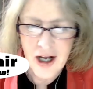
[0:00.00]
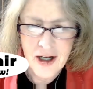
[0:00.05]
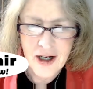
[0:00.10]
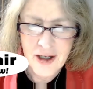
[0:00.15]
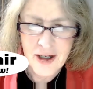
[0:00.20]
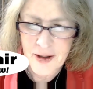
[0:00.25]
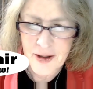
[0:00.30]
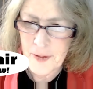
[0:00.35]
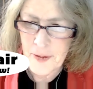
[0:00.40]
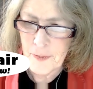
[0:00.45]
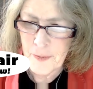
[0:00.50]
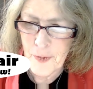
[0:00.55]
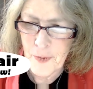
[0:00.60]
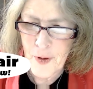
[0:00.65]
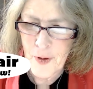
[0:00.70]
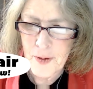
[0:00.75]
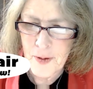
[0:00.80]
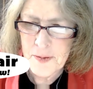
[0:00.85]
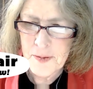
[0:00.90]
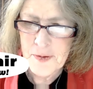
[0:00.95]

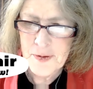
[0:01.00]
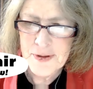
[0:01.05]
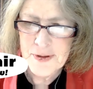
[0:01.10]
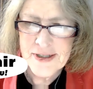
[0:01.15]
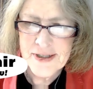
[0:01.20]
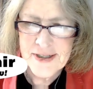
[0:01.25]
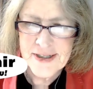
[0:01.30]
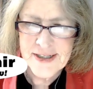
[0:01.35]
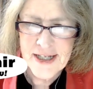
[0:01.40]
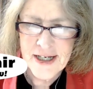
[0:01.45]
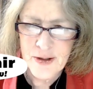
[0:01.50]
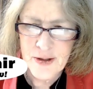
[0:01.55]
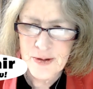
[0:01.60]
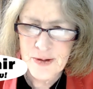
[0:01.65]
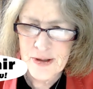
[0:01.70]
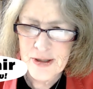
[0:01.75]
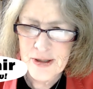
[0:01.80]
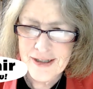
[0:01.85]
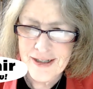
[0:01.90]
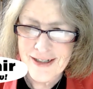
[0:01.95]
problem with
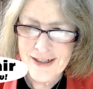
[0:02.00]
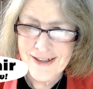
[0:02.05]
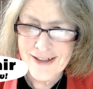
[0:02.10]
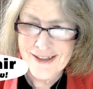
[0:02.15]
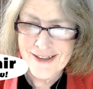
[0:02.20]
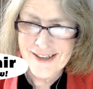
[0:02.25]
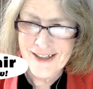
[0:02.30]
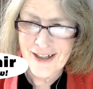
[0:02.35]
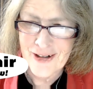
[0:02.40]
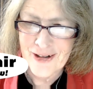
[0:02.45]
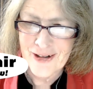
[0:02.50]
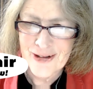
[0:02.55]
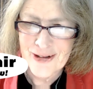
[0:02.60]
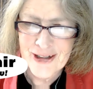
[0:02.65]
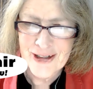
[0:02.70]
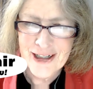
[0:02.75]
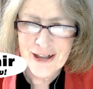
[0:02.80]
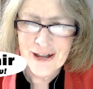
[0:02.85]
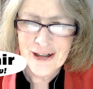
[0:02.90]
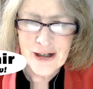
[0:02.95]
sound
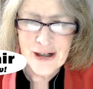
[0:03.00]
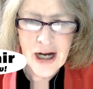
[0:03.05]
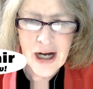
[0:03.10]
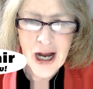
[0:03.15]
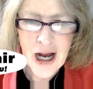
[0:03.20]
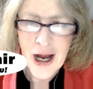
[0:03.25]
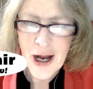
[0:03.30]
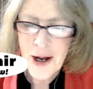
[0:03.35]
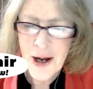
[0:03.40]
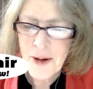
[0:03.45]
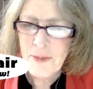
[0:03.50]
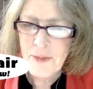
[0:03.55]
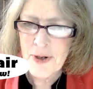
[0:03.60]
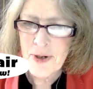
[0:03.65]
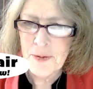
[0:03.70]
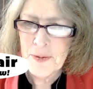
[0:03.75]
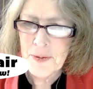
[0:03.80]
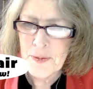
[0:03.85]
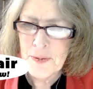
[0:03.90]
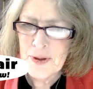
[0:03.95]
earlier,
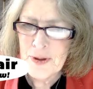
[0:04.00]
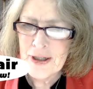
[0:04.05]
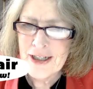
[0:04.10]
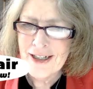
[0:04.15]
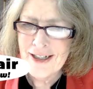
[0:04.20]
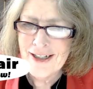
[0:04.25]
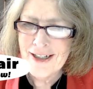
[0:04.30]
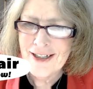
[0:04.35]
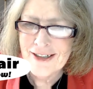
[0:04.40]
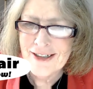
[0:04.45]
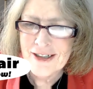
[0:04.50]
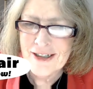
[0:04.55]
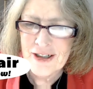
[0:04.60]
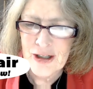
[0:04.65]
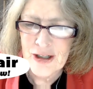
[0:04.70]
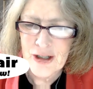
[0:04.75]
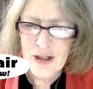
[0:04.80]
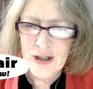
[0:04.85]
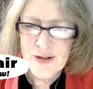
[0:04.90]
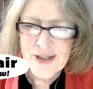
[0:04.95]
but we really need to
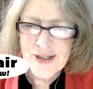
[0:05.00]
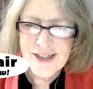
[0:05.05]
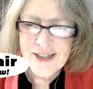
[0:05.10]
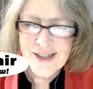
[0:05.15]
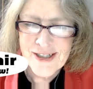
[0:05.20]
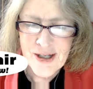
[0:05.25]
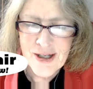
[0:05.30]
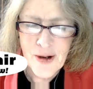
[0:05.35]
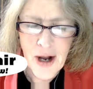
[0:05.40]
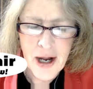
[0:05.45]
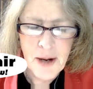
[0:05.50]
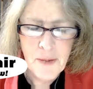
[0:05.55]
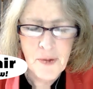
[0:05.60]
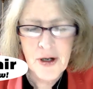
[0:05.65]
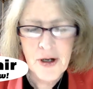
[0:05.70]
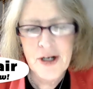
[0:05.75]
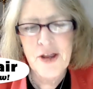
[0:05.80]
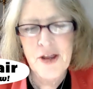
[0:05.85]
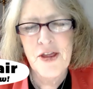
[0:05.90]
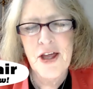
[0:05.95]
close. And so I
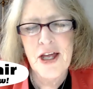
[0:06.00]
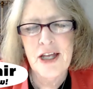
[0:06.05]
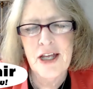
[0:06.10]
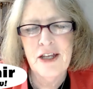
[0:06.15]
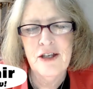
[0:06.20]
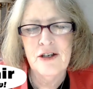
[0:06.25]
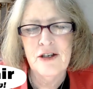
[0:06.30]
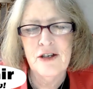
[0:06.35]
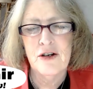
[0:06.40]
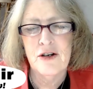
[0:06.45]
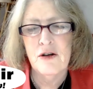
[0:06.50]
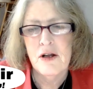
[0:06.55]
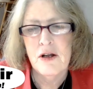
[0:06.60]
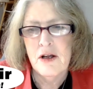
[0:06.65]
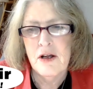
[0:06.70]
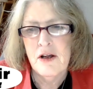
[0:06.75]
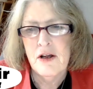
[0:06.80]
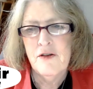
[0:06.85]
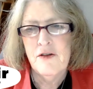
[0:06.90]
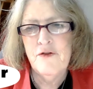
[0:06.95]
want to thank you
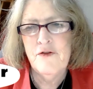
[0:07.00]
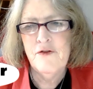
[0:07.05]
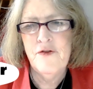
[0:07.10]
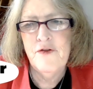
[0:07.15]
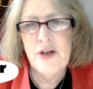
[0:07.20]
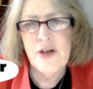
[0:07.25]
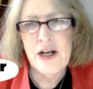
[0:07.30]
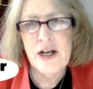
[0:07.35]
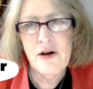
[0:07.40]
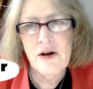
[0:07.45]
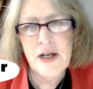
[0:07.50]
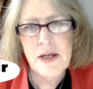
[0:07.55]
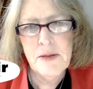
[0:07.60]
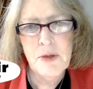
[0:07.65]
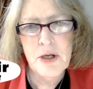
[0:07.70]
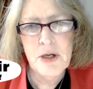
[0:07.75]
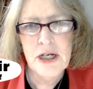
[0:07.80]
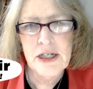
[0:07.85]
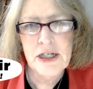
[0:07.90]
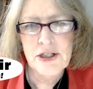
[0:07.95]
very
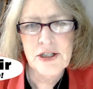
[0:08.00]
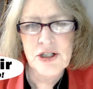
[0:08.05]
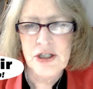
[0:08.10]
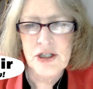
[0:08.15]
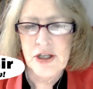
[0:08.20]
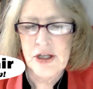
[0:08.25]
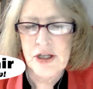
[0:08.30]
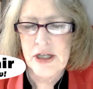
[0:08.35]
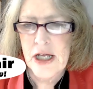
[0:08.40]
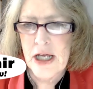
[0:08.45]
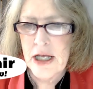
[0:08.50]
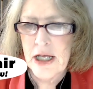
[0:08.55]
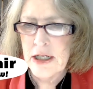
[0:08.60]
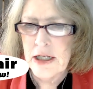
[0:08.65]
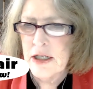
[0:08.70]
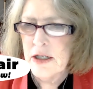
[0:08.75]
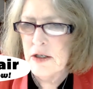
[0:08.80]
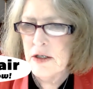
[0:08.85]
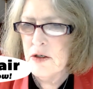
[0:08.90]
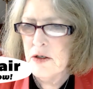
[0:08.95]
much.
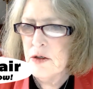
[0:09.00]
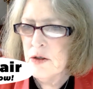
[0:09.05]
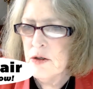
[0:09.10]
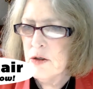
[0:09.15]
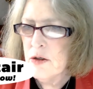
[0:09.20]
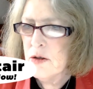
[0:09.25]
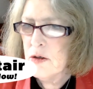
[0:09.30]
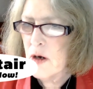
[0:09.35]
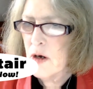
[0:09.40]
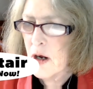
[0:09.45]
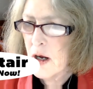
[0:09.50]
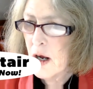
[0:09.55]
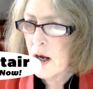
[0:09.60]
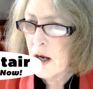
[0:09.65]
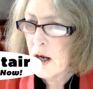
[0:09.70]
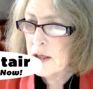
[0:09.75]
Thank you,